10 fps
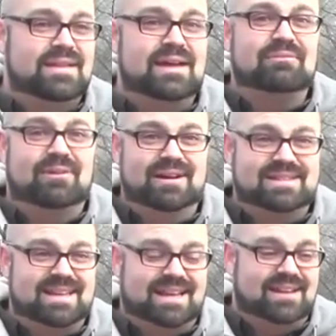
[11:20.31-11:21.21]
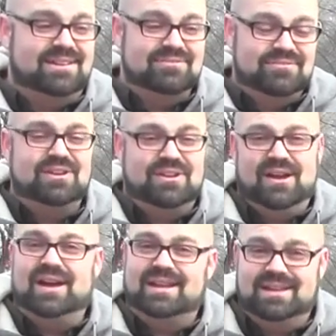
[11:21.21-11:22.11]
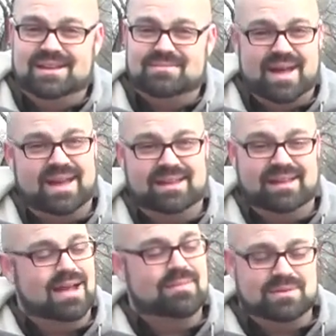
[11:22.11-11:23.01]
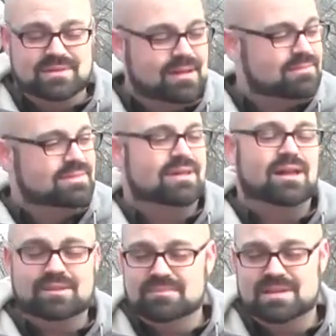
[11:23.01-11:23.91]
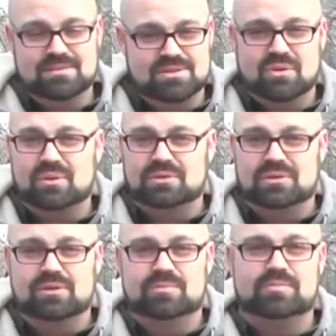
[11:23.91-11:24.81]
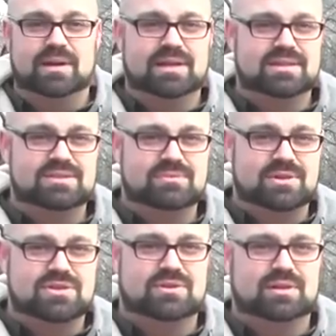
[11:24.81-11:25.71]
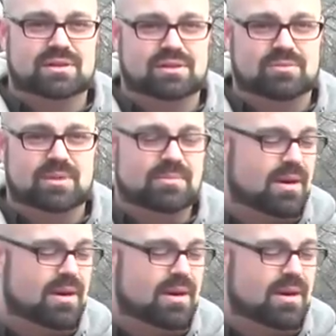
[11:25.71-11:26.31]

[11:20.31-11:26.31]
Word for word: then what? It's like I couldn't figure out how to get it back in. I'm a, I'm, I'll admit I'm a total noob, but I just want to show you a little bit